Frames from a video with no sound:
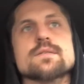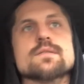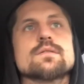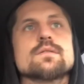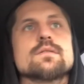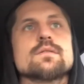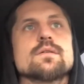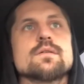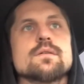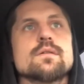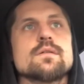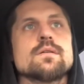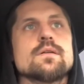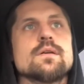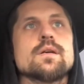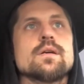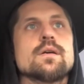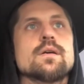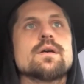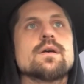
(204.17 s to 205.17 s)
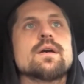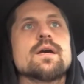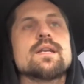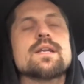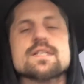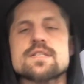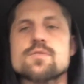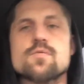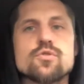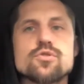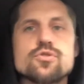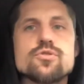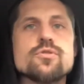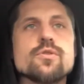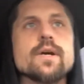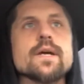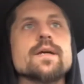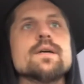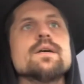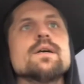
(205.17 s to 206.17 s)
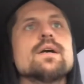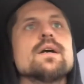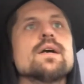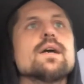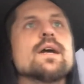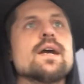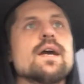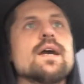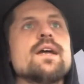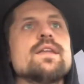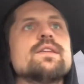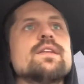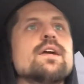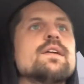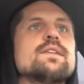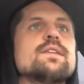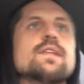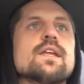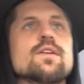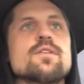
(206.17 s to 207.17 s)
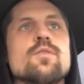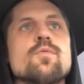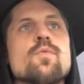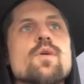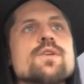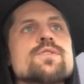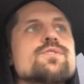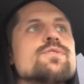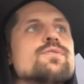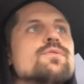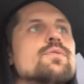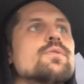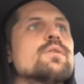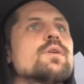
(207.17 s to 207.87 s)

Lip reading: And they say, well, do it. And they don't want to.